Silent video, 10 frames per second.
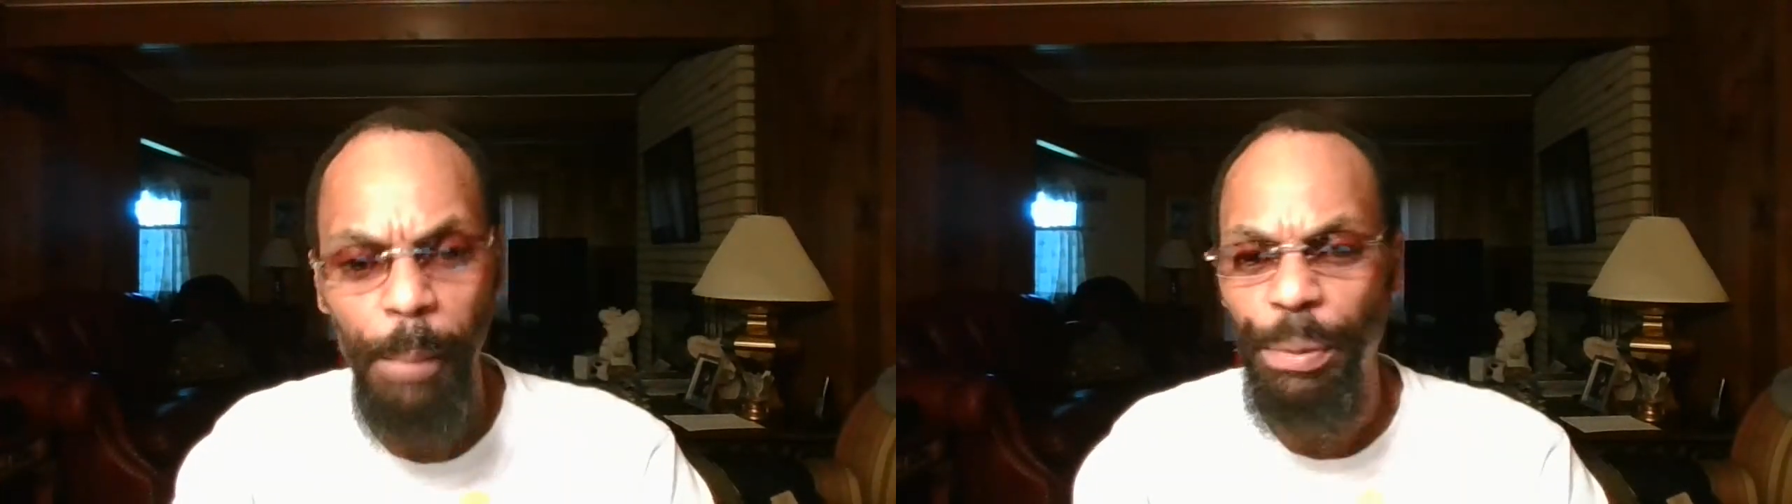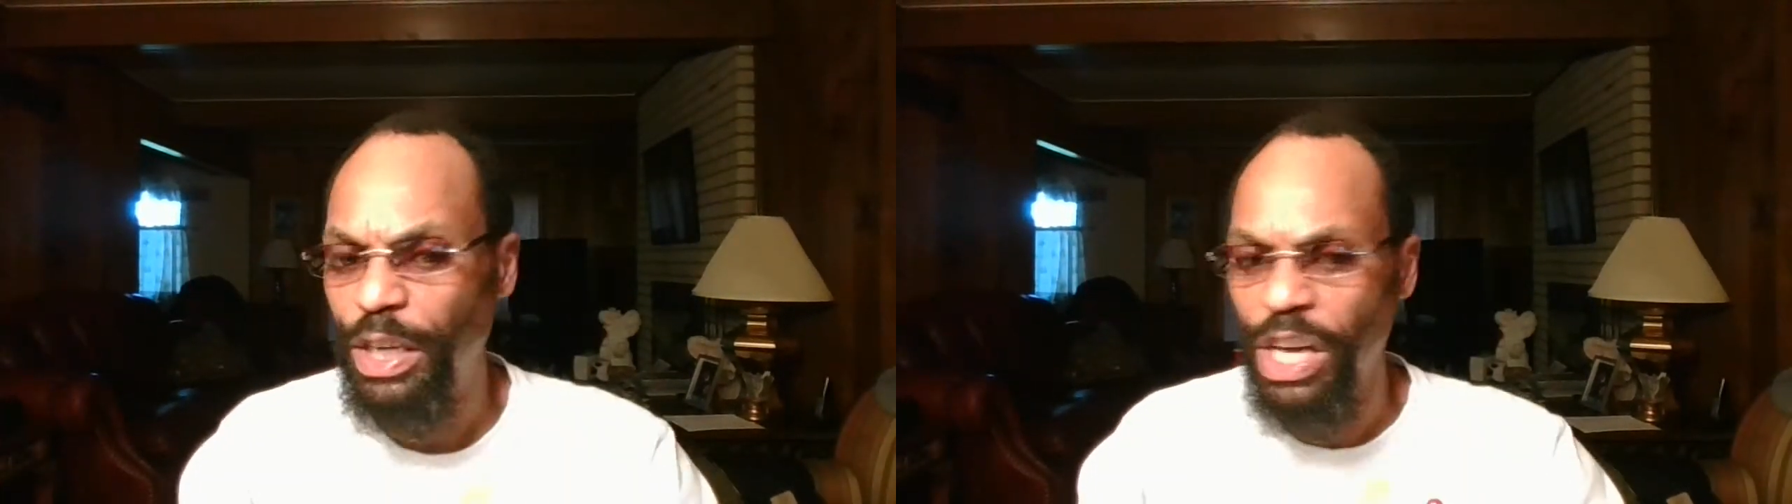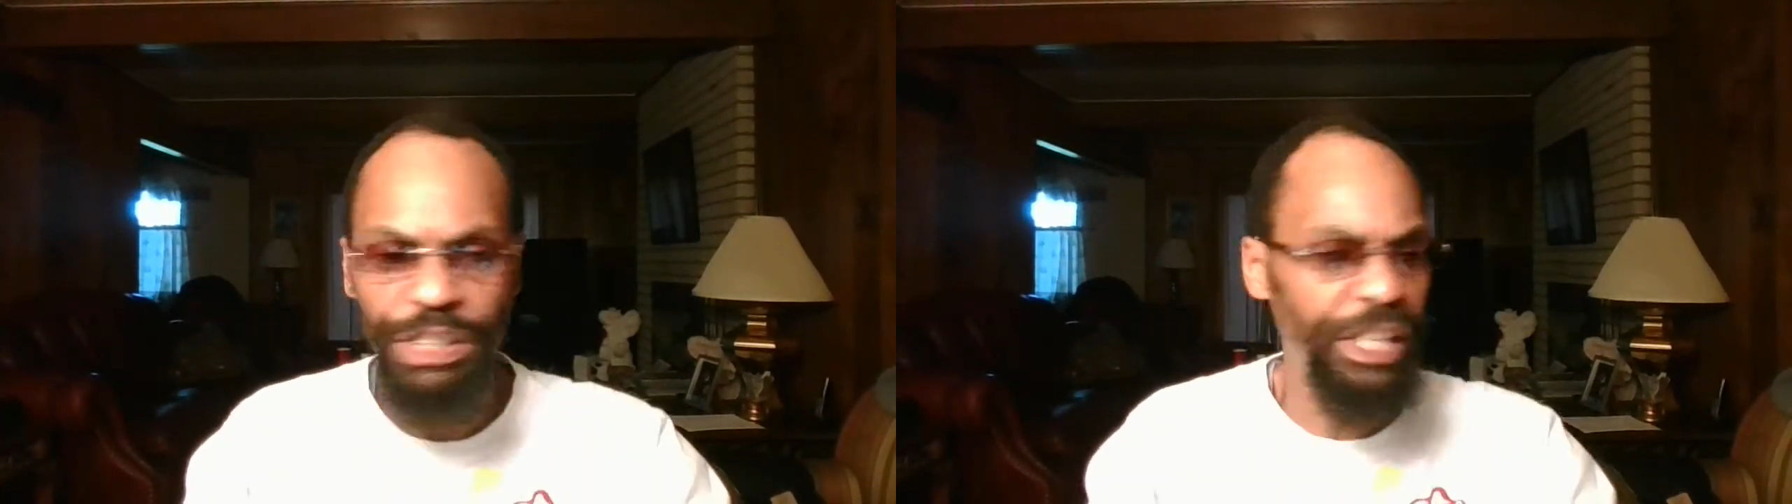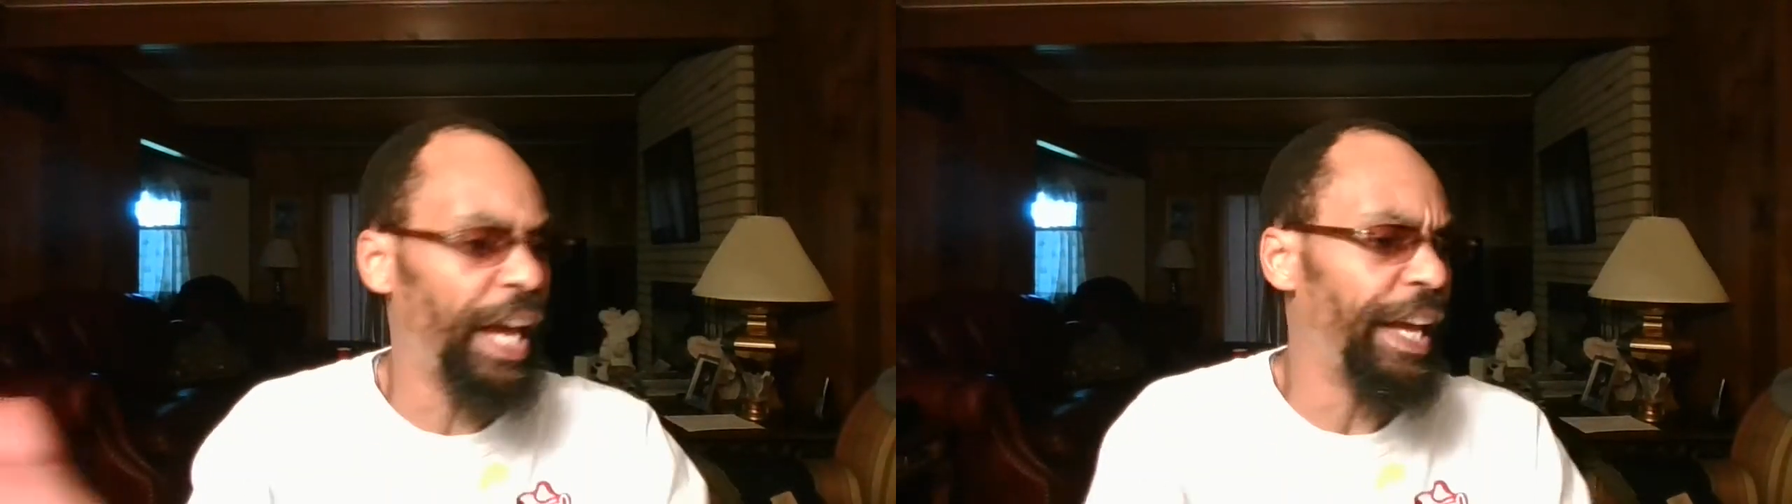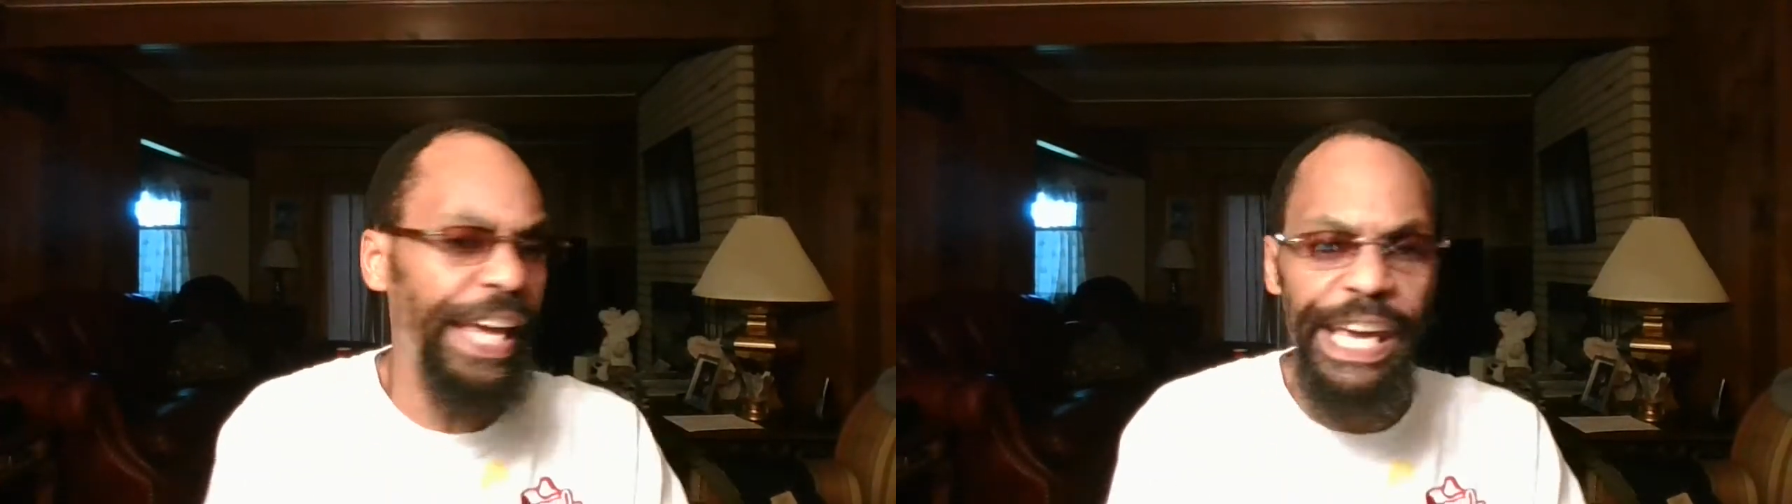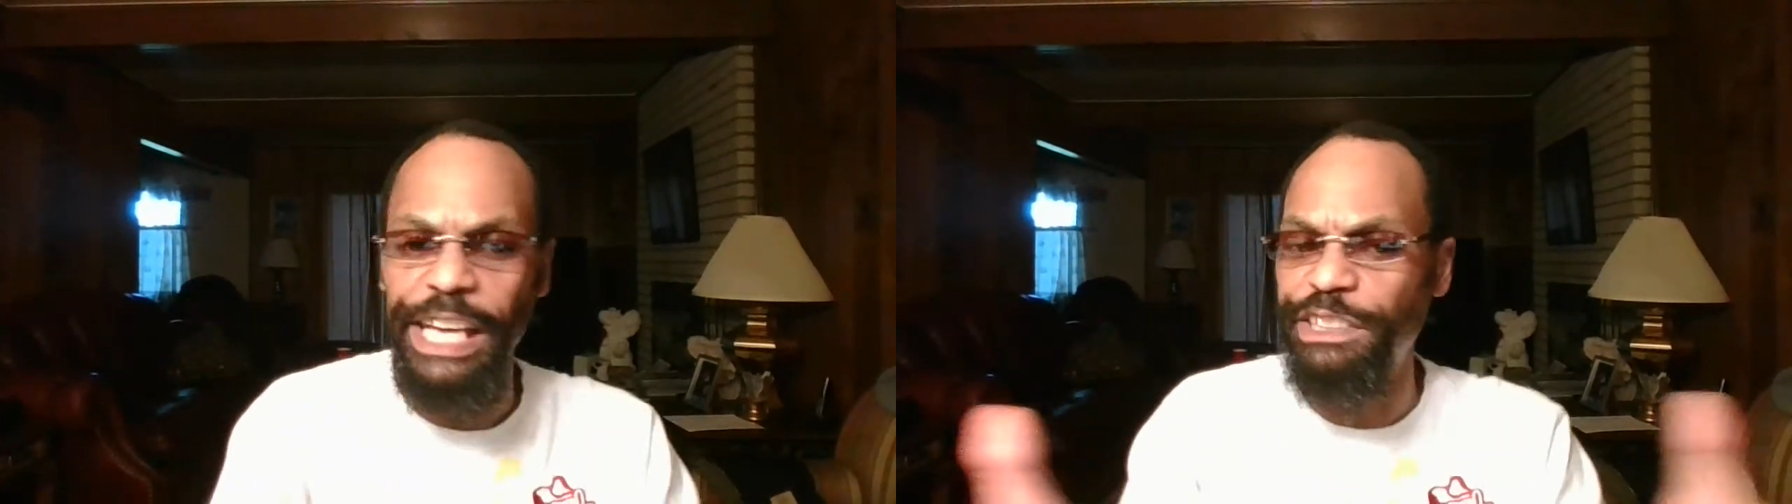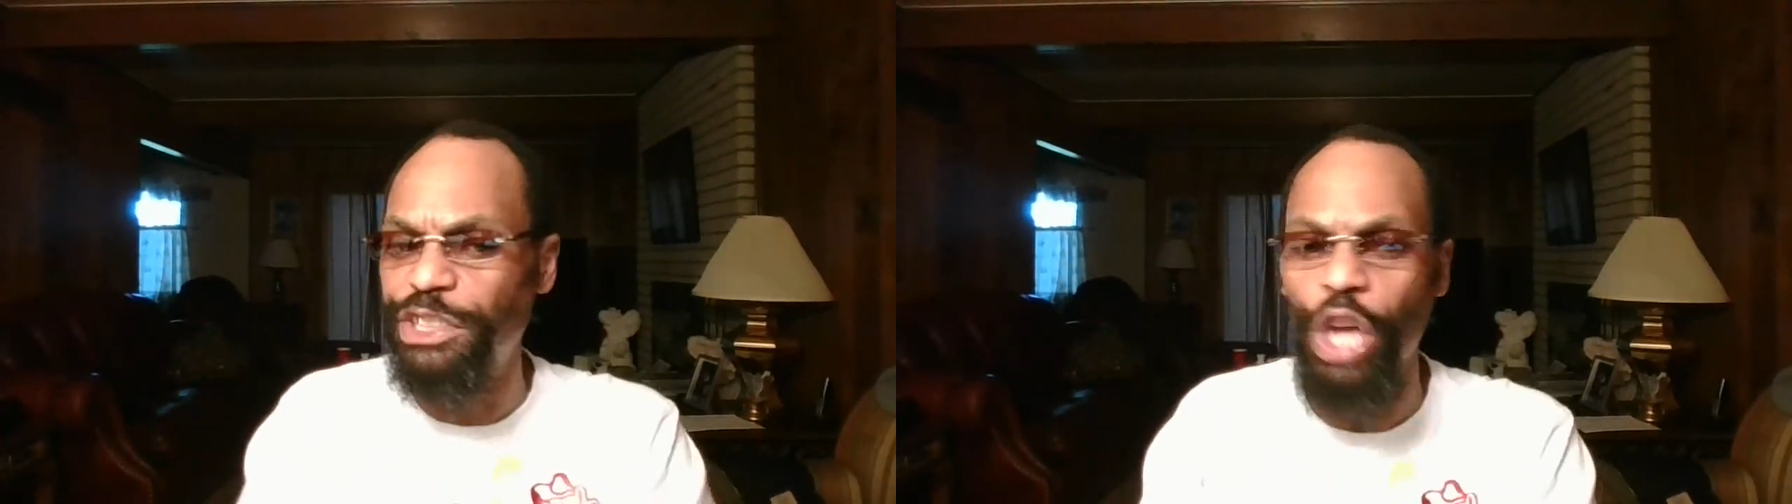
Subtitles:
because there is